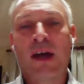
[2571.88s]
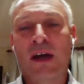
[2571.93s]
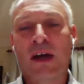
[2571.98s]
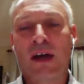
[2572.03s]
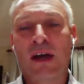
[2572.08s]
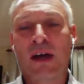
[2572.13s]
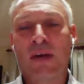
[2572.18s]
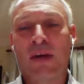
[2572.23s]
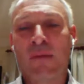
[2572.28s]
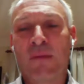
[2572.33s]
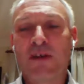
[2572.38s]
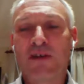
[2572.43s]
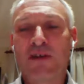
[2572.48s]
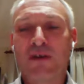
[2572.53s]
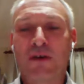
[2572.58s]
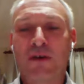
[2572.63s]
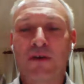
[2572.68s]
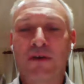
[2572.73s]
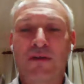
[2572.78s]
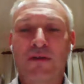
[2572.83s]
make
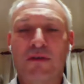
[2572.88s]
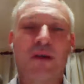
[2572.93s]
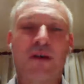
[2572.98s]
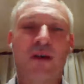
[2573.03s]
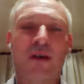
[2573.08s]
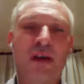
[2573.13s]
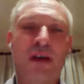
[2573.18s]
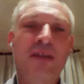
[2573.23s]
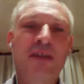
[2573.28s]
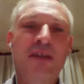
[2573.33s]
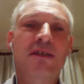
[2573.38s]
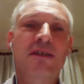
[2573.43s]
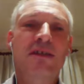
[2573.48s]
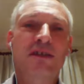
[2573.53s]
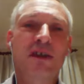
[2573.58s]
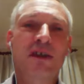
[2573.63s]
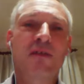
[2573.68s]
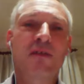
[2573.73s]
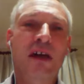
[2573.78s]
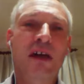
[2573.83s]
sure no nasty
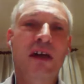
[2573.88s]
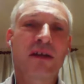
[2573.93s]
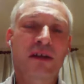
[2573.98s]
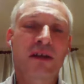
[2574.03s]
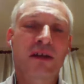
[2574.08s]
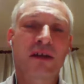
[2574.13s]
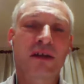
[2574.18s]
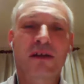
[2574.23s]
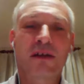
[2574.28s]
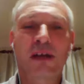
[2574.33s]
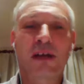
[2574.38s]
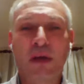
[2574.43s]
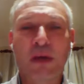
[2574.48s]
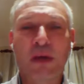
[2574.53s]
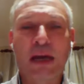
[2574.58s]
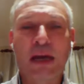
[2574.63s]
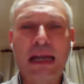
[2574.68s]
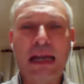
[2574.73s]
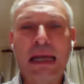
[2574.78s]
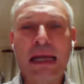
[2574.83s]
stuff gets in, keep
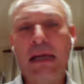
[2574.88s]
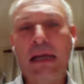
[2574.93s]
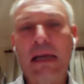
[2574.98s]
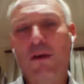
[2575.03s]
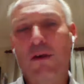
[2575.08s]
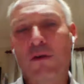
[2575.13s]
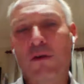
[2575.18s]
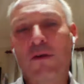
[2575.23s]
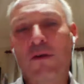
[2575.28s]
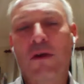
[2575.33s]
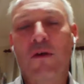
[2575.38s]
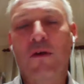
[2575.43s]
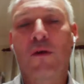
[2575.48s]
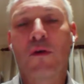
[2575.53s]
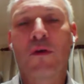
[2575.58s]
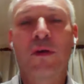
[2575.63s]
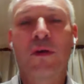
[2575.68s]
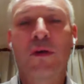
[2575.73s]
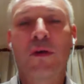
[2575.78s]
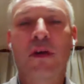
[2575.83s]
it clean, and all
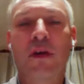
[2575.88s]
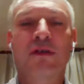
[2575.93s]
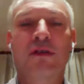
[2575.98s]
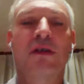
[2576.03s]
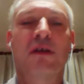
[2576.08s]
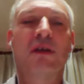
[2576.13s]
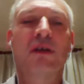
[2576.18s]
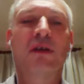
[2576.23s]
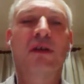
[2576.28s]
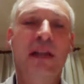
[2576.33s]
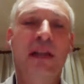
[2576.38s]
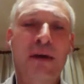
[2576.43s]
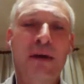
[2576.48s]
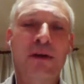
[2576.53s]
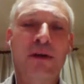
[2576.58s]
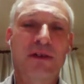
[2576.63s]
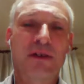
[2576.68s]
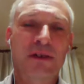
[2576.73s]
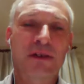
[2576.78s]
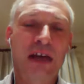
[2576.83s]
the things that allow
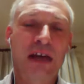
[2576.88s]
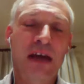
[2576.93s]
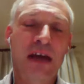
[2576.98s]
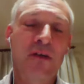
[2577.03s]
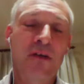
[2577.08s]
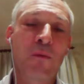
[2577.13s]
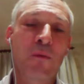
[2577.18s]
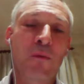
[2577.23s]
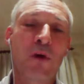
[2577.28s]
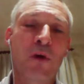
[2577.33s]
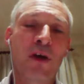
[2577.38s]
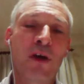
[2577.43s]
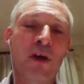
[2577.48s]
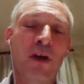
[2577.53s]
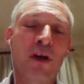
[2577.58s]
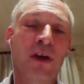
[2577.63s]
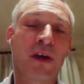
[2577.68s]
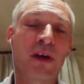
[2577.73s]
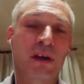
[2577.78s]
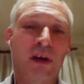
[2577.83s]
it to carry on working.
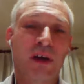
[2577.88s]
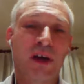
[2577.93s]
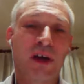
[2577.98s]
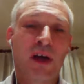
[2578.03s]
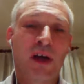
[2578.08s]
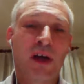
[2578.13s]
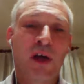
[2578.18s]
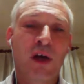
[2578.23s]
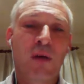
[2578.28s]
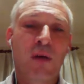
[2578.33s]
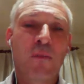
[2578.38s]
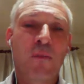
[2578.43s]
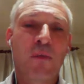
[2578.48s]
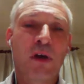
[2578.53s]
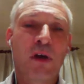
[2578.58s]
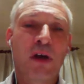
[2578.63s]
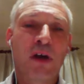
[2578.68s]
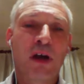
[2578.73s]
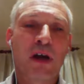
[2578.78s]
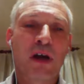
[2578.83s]

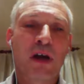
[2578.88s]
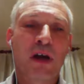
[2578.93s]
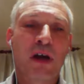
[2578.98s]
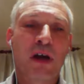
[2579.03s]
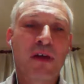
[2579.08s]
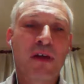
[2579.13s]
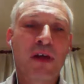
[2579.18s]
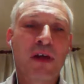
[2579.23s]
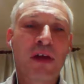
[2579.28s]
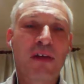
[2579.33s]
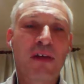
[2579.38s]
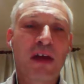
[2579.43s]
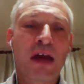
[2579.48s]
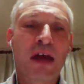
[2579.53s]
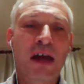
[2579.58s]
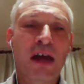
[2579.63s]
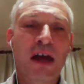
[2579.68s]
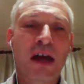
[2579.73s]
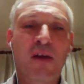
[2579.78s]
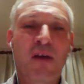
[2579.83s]
But I think
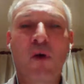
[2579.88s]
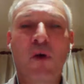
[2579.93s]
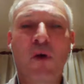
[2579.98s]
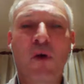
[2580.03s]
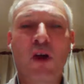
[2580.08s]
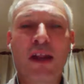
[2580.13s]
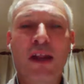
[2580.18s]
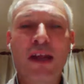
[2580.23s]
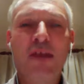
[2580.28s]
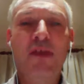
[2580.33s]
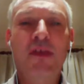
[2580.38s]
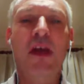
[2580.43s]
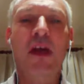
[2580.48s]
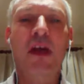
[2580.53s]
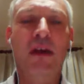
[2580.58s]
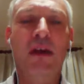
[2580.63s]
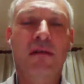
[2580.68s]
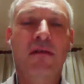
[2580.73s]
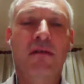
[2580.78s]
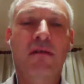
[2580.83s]
that kind of monolithic